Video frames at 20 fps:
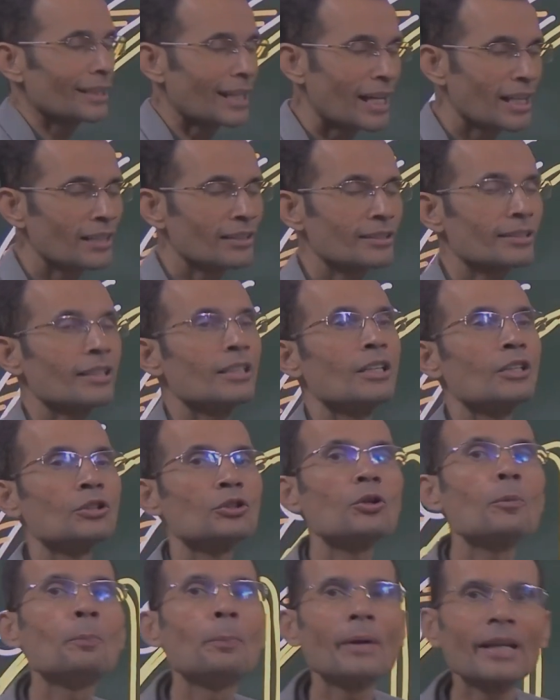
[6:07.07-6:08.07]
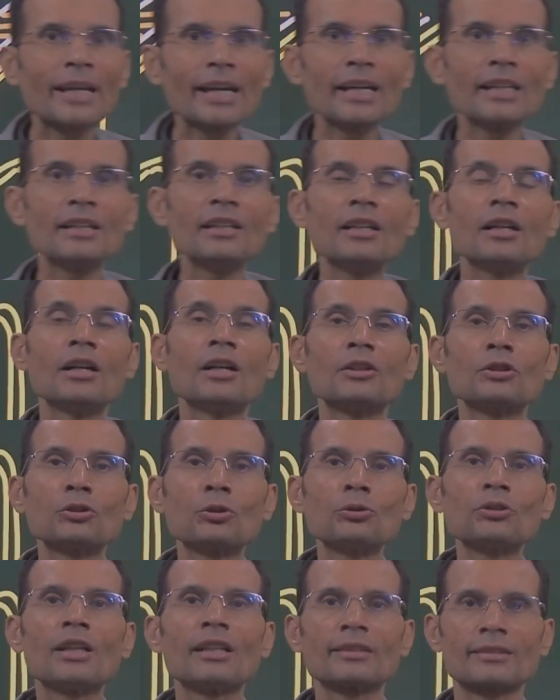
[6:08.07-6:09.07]
lungs to begin
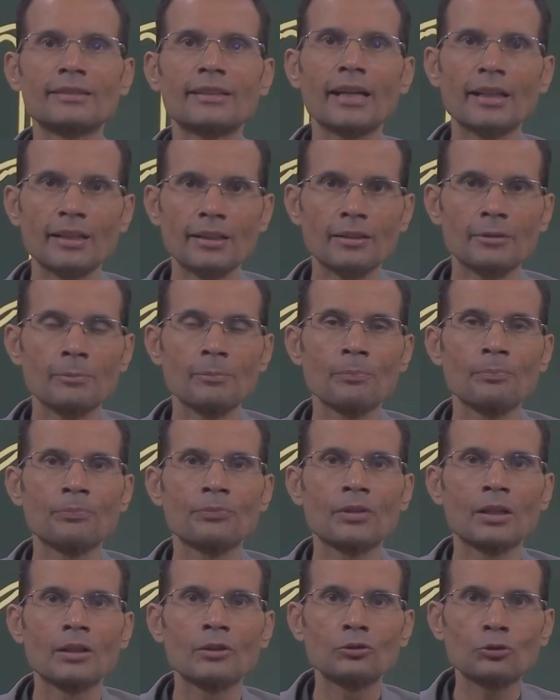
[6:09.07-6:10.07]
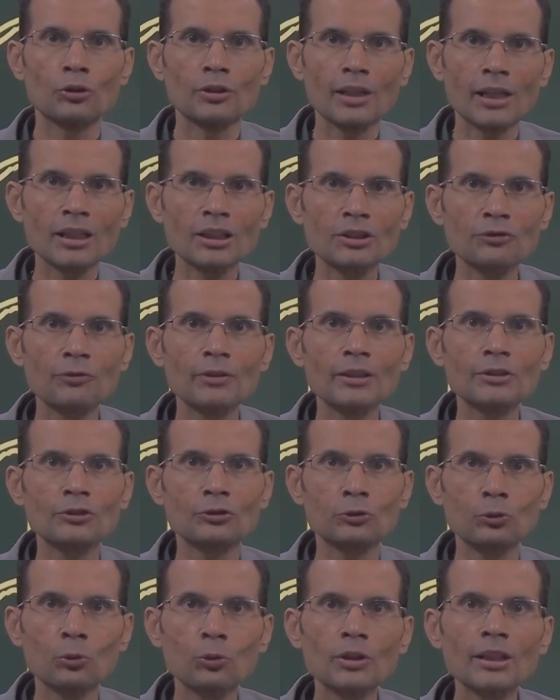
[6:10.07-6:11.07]
to distend. So lungs will
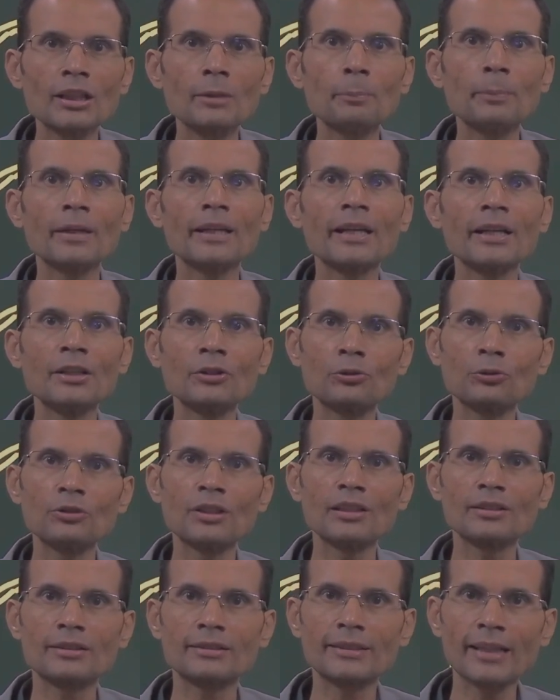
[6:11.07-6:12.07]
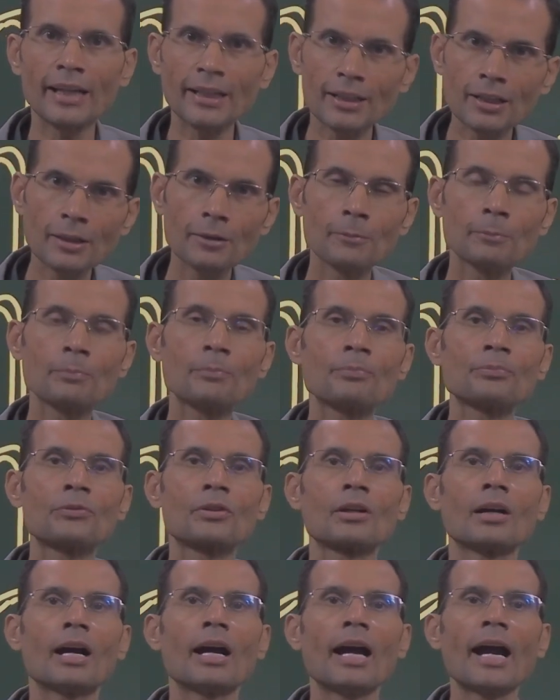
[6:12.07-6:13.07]
slowly begin to distend
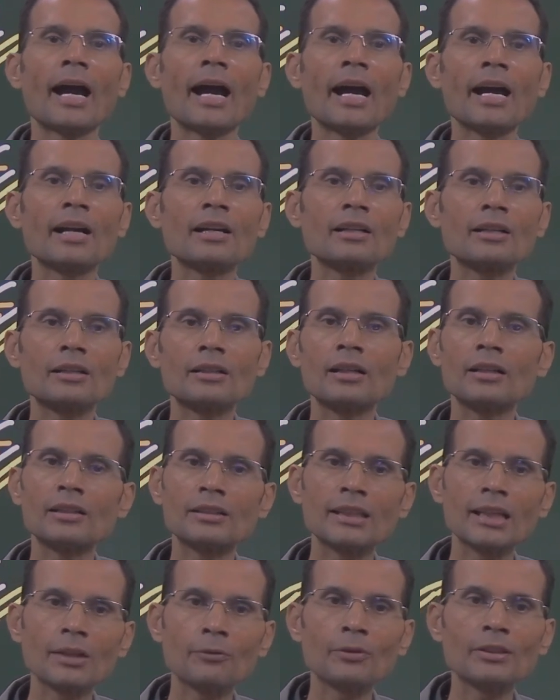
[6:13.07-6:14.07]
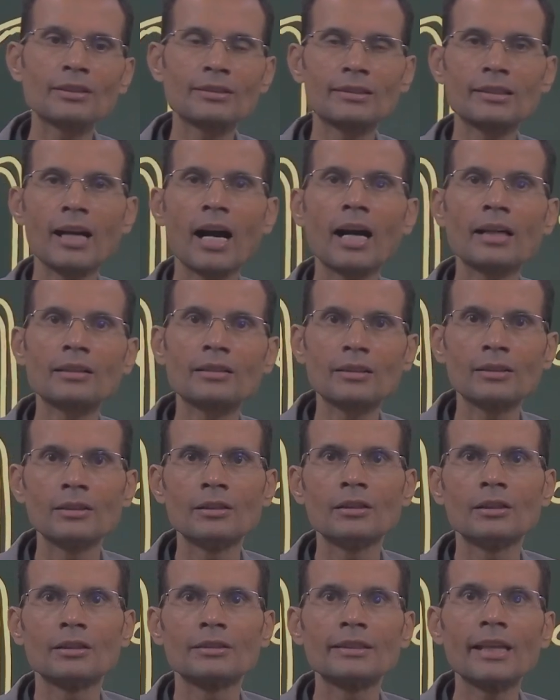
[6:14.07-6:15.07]
and they will start
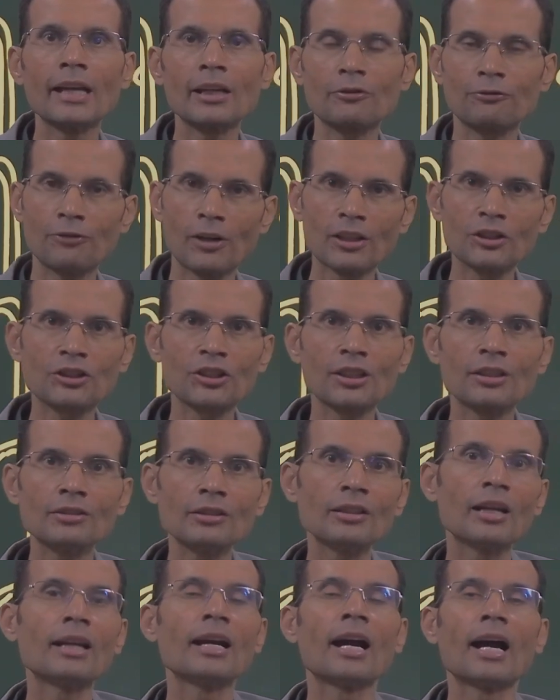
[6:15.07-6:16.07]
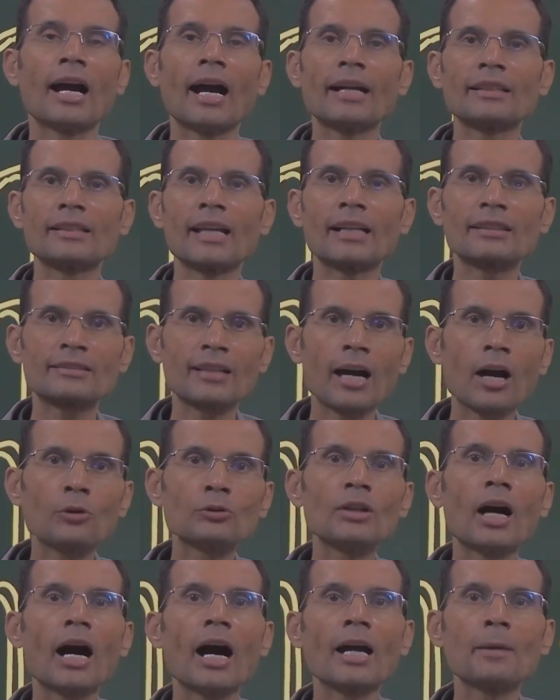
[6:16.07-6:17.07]
their function, and that's
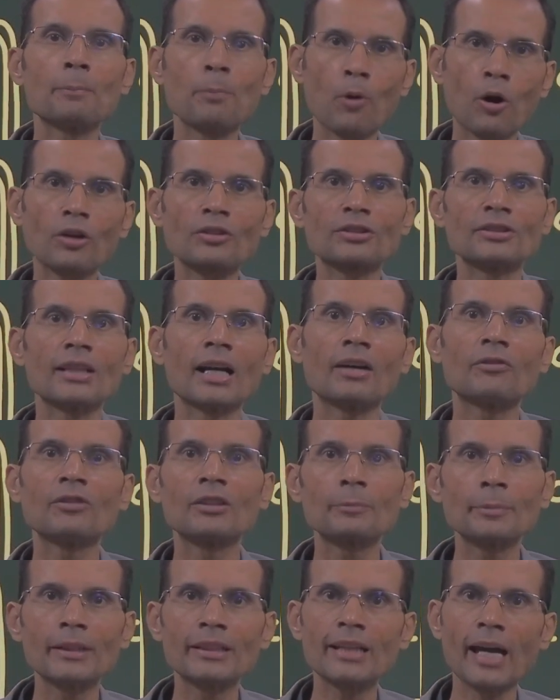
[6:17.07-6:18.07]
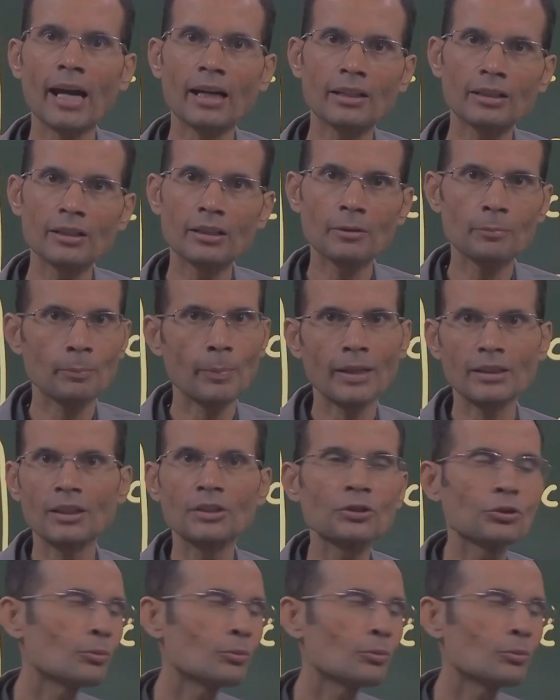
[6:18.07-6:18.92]
how the hypoxia will be tackled by the